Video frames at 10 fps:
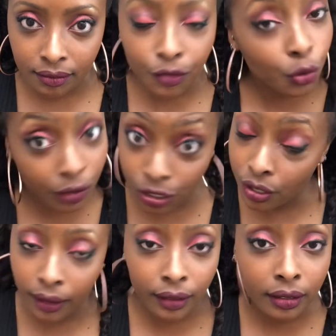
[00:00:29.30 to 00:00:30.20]
for each
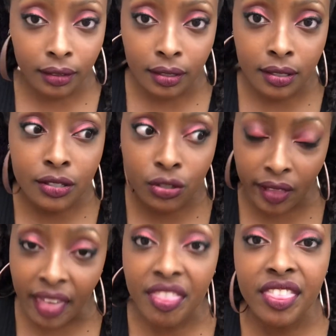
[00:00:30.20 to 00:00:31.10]
other so
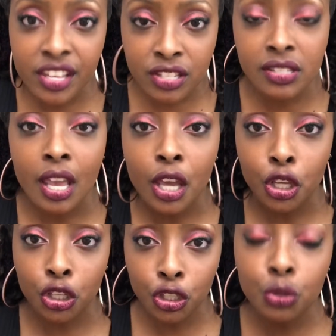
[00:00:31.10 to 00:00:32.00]
that this
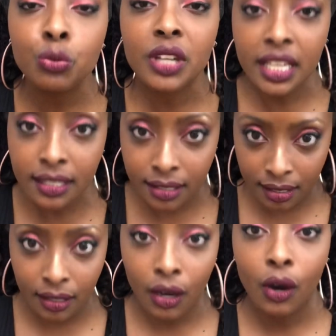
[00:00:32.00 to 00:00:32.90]
unit
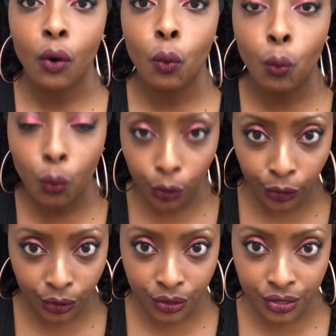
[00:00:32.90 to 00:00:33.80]

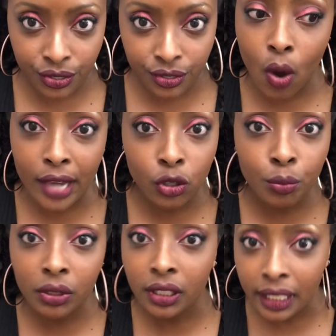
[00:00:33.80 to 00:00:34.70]
works. I
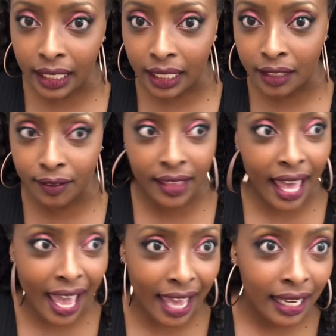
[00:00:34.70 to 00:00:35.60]
don't believe
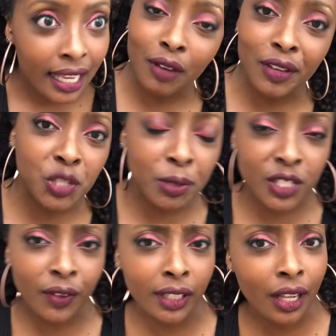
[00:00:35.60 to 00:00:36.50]
that if he
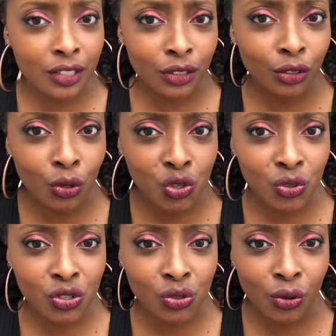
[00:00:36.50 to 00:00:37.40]
spends $50 at the
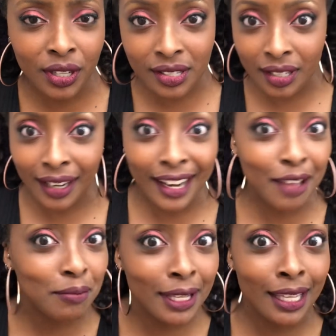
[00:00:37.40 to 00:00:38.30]
grocery store, he's looking
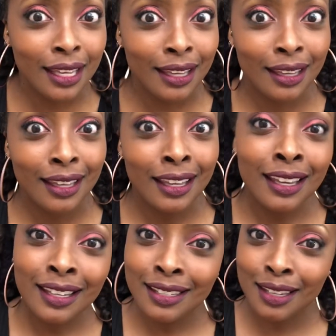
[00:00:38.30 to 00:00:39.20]
at me
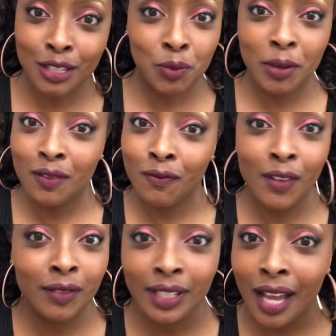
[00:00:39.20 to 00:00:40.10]
to spend
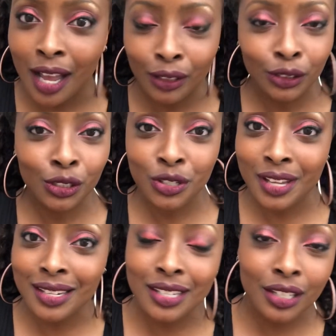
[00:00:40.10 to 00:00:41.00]

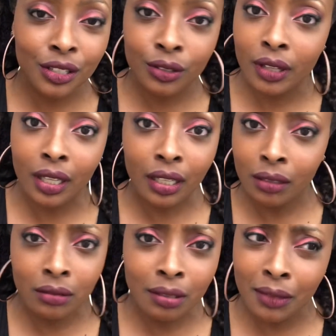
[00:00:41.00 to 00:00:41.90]
$50 at dinner. Like,
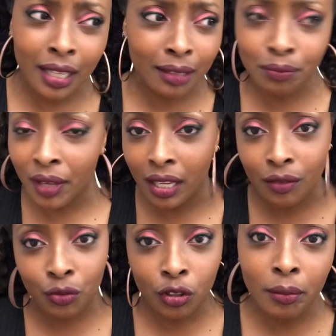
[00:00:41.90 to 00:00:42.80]
I'm not
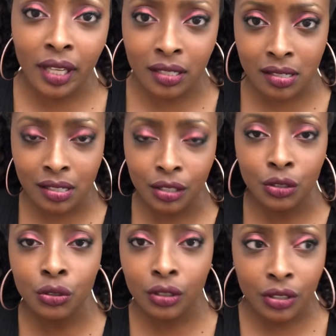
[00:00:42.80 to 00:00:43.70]
paying for a man's dinner.
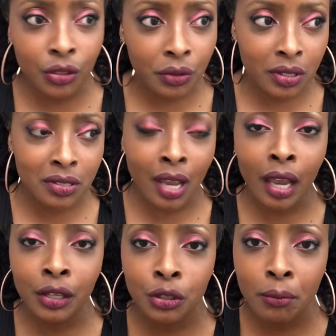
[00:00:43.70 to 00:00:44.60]
You're an
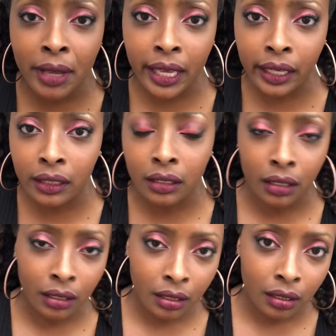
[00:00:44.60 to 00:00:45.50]
entire man.
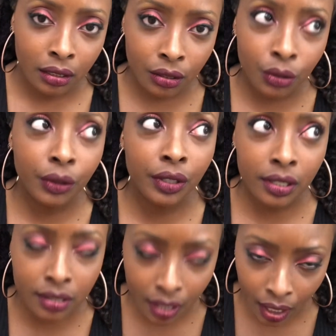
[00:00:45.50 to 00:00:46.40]
You are an
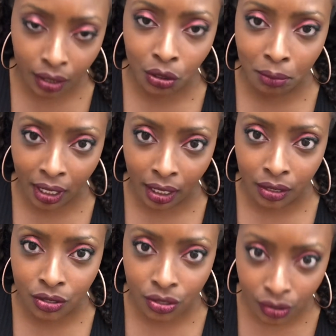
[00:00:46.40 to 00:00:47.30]
entire
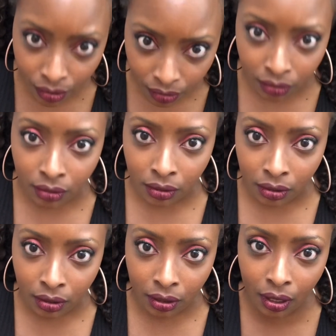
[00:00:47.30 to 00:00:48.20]
man, sir.
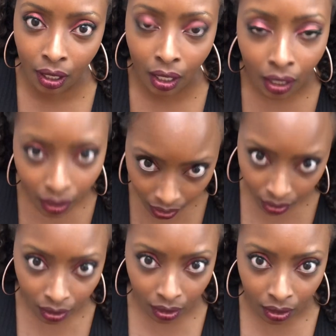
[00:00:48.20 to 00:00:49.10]
Ha!
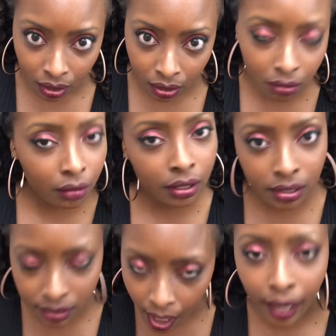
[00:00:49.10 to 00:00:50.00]
You are an
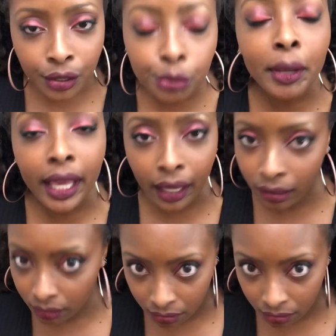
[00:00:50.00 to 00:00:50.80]
entire man.